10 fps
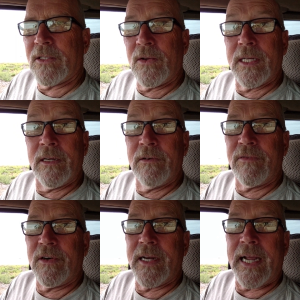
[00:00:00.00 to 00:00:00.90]
It's only new
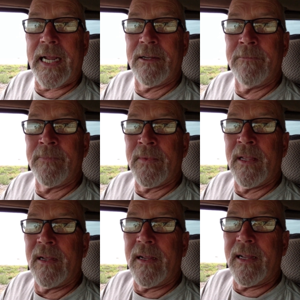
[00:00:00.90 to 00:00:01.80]
for a day,
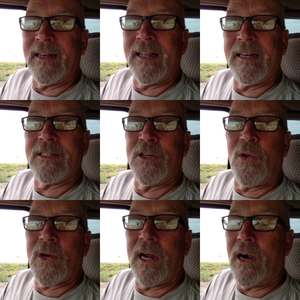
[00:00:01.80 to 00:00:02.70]
and then it's an
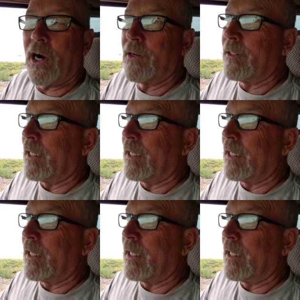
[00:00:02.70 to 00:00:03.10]
old car.